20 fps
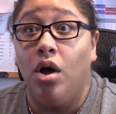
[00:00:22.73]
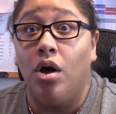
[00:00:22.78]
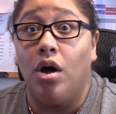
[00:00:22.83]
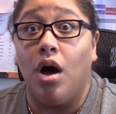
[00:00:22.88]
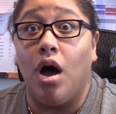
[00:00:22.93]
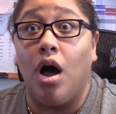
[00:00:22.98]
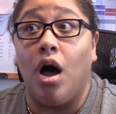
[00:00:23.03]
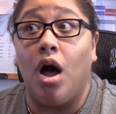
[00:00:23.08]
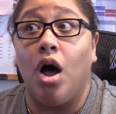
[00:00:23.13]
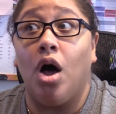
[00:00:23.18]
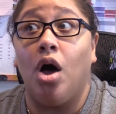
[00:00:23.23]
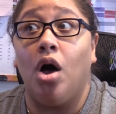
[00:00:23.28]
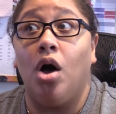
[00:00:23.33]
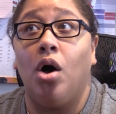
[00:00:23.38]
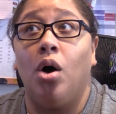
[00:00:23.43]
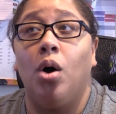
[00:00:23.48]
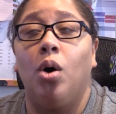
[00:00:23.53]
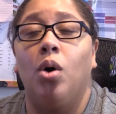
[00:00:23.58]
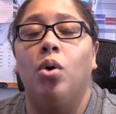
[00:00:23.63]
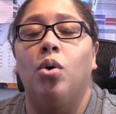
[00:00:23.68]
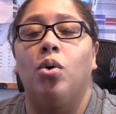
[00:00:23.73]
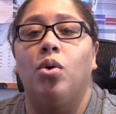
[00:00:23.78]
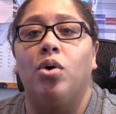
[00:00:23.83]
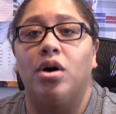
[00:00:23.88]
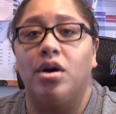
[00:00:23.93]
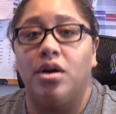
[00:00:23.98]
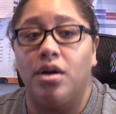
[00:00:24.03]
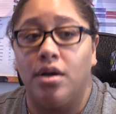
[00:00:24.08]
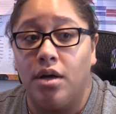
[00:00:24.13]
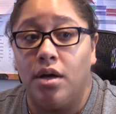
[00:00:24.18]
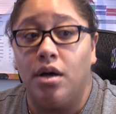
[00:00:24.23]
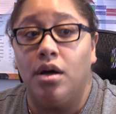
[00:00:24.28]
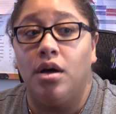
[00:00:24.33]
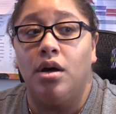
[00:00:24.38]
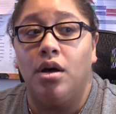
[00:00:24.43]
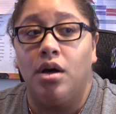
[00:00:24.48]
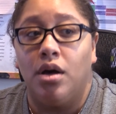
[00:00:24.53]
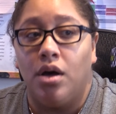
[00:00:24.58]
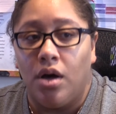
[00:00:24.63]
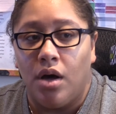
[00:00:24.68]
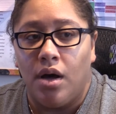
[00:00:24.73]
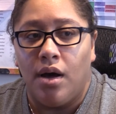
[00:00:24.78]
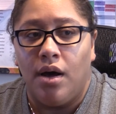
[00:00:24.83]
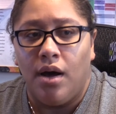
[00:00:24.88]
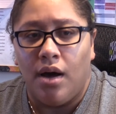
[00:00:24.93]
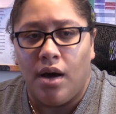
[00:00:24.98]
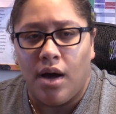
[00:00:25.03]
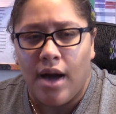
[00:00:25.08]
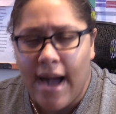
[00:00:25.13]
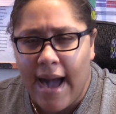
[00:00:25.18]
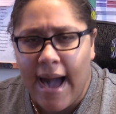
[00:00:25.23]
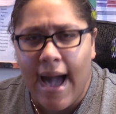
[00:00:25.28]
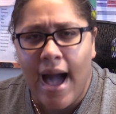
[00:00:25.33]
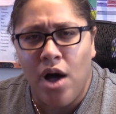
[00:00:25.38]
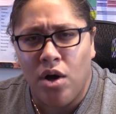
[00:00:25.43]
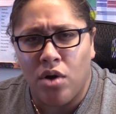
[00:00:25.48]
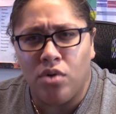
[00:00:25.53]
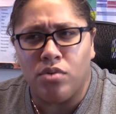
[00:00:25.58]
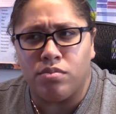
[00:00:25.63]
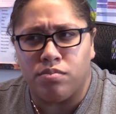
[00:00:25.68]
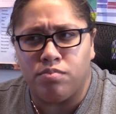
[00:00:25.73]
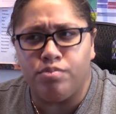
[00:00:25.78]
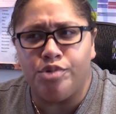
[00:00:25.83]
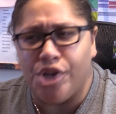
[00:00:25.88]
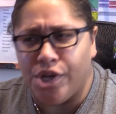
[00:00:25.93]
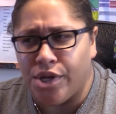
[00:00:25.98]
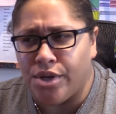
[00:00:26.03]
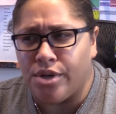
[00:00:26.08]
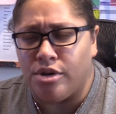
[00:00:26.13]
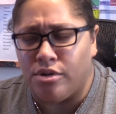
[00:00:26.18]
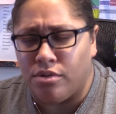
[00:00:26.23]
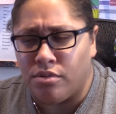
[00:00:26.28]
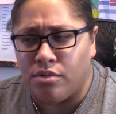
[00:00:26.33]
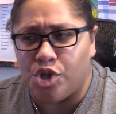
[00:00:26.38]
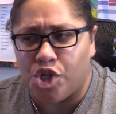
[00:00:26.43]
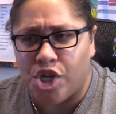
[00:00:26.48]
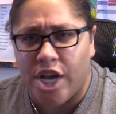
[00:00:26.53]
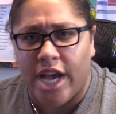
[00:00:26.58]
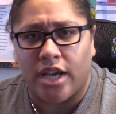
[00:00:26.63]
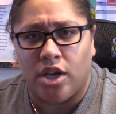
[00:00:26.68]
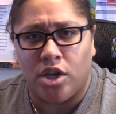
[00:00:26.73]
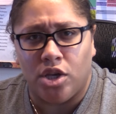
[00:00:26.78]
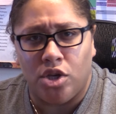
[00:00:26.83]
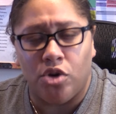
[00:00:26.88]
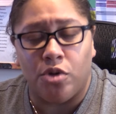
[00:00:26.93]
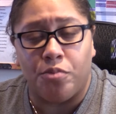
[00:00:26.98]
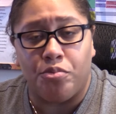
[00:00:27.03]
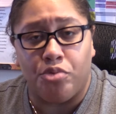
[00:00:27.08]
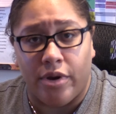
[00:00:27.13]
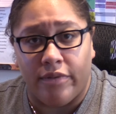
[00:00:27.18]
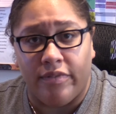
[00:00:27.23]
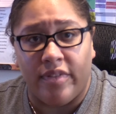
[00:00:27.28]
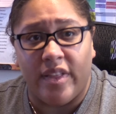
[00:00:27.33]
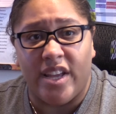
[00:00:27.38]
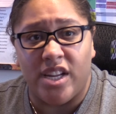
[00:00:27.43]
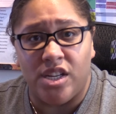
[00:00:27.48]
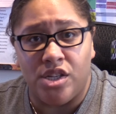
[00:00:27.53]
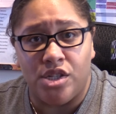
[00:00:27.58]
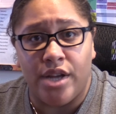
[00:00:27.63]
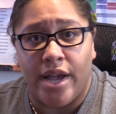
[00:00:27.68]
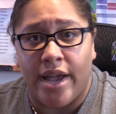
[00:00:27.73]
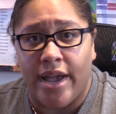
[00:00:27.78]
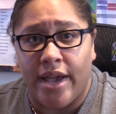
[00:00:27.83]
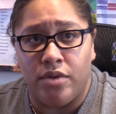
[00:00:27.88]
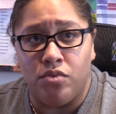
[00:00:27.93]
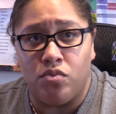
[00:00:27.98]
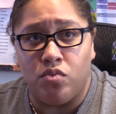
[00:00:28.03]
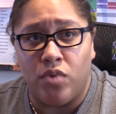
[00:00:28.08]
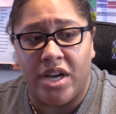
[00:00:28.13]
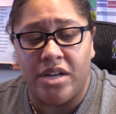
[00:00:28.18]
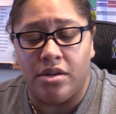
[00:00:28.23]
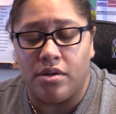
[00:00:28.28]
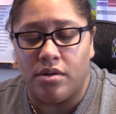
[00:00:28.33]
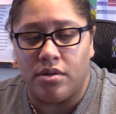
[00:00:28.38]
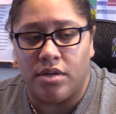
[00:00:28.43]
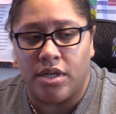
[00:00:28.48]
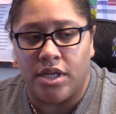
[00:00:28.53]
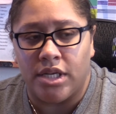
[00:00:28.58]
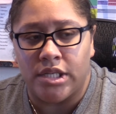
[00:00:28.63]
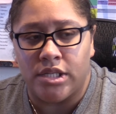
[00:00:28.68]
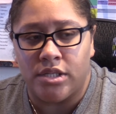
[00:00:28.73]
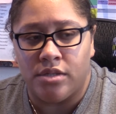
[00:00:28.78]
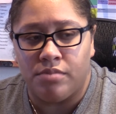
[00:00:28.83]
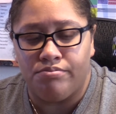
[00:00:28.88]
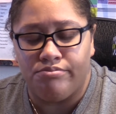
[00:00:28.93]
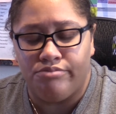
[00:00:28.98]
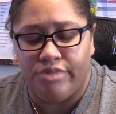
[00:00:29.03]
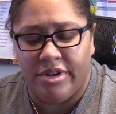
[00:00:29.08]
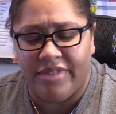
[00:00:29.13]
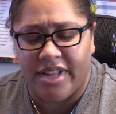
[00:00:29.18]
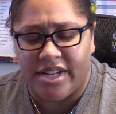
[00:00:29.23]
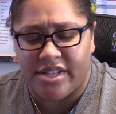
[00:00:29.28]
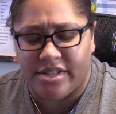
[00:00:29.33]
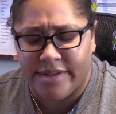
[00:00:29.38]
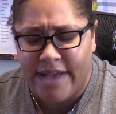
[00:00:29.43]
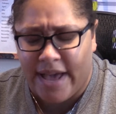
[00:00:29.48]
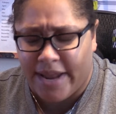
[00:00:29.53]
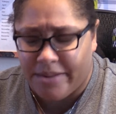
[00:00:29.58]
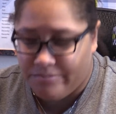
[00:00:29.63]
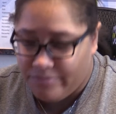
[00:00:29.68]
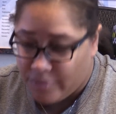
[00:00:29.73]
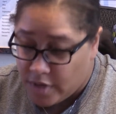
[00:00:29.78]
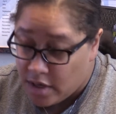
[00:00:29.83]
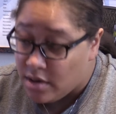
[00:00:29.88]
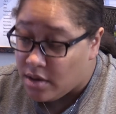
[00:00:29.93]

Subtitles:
Oh, how do you check your privilege and what is privilege? Got it.